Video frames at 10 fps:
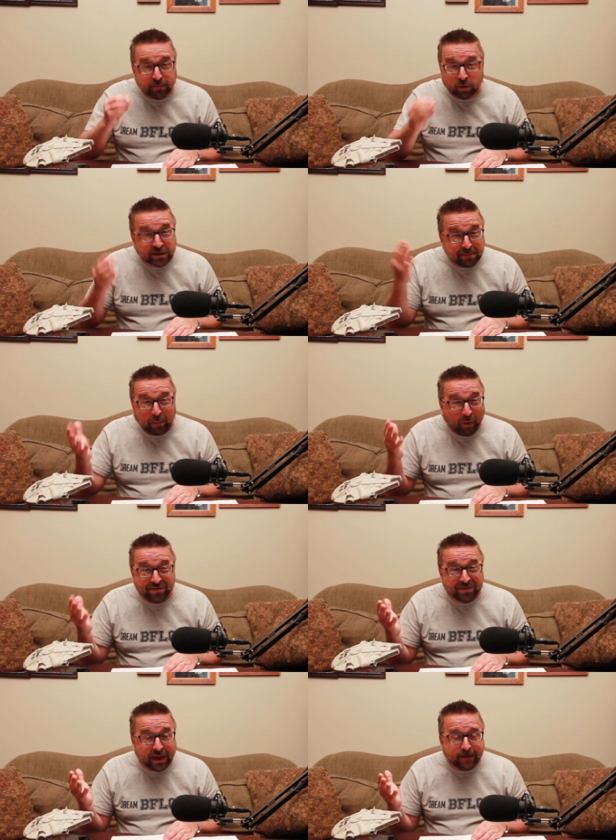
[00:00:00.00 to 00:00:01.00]
That's the most
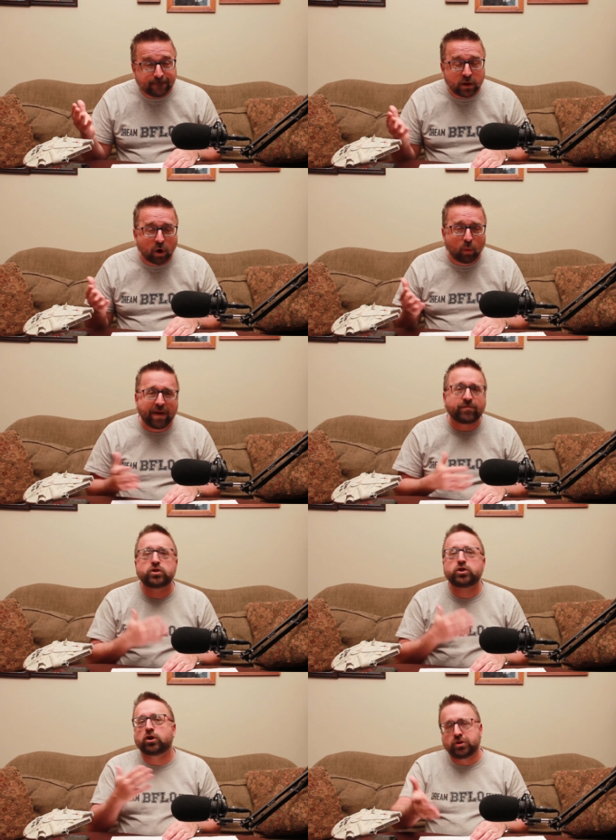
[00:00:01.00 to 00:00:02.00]
important thing. You know,
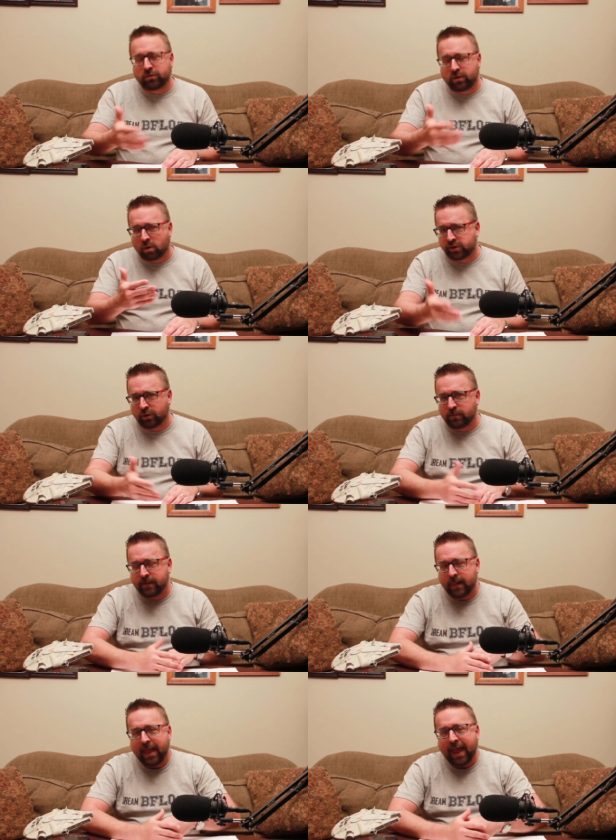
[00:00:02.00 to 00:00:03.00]
whatever church you go
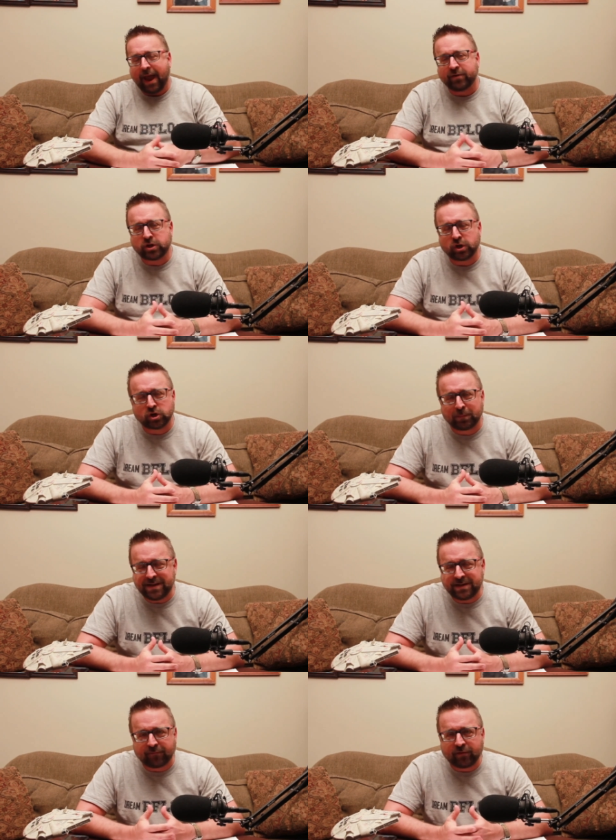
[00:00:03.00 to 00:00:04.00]
to, every
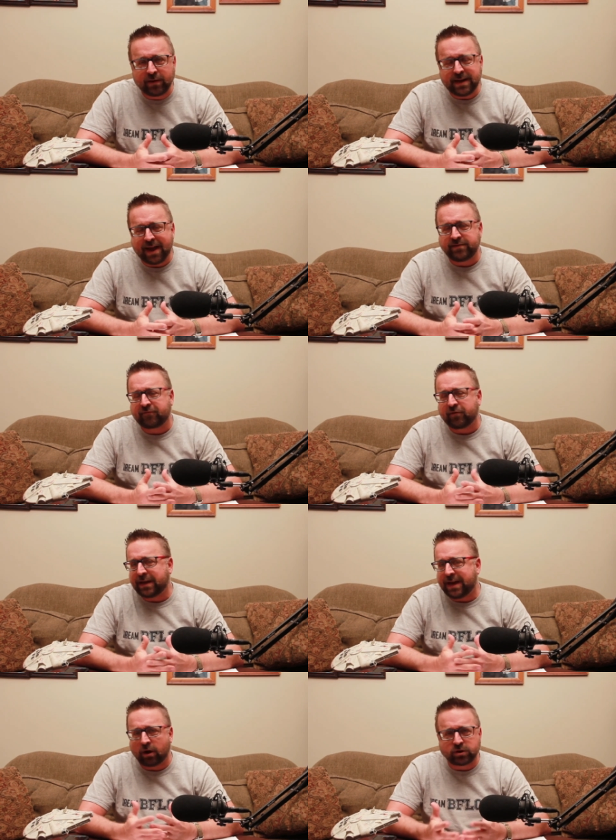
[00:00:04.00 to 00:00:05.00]
church will be different, have
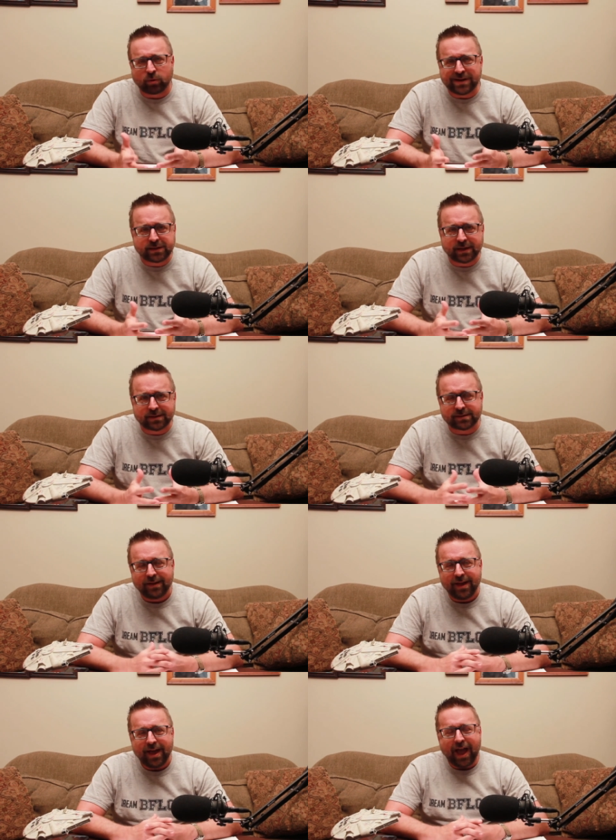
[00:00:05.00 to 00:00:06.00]
different
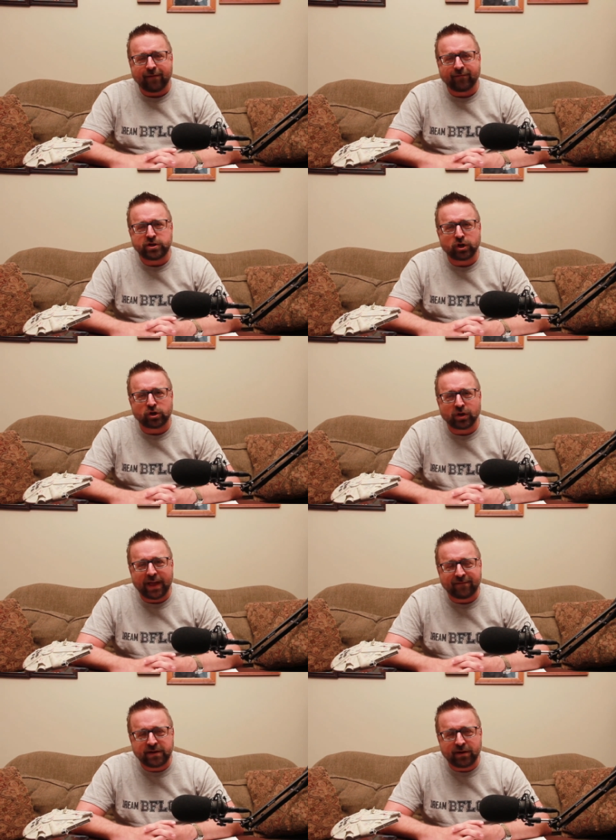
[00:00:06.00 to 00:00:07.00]
characteristics. Every
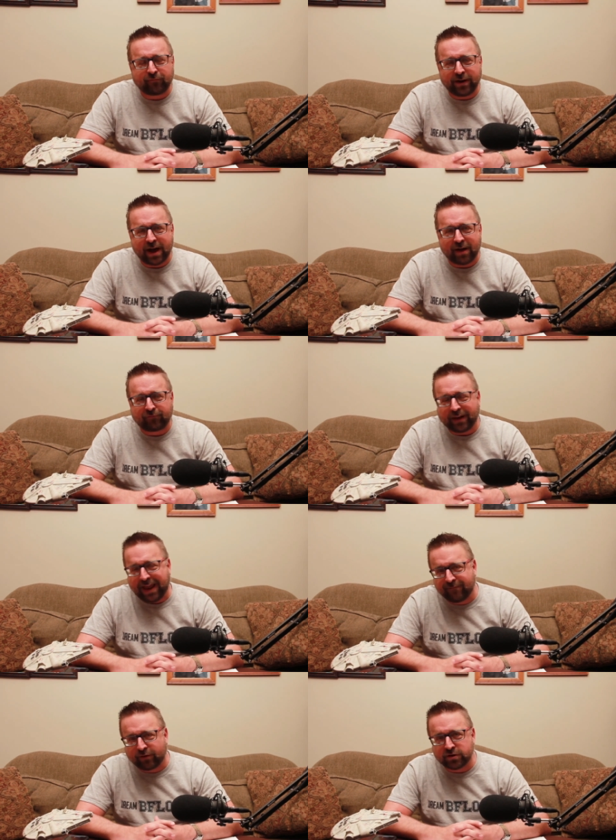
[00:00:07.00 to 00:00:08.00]
church will have different uh,
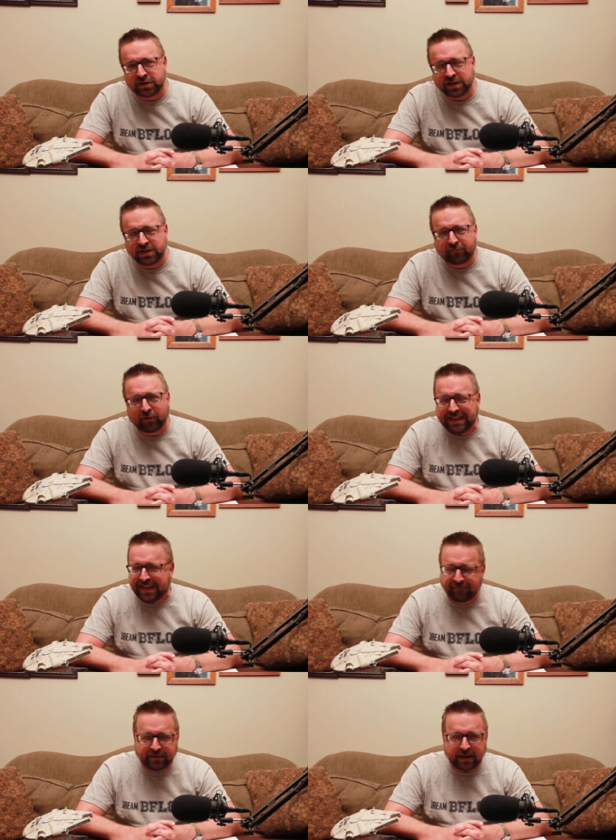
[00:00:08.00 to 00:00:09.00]
flavors and
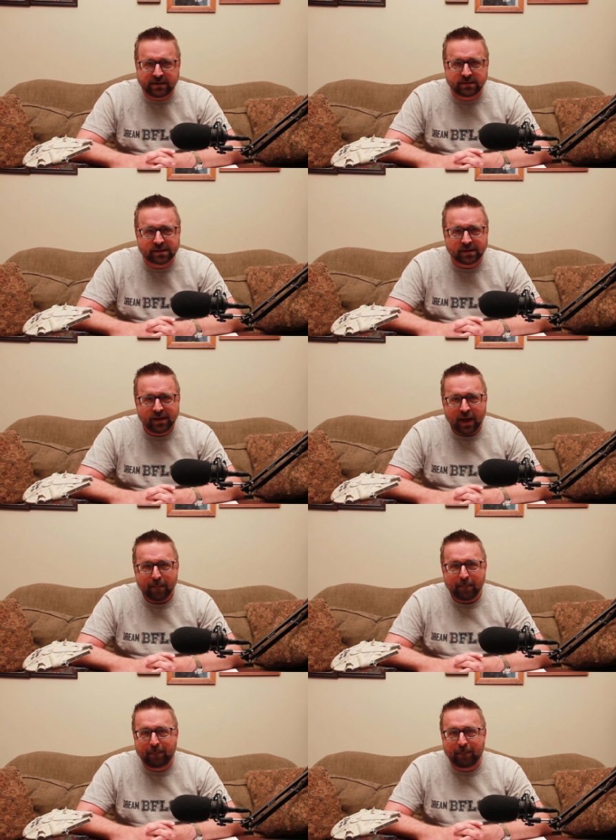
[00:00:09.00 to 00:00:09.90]
different giftings.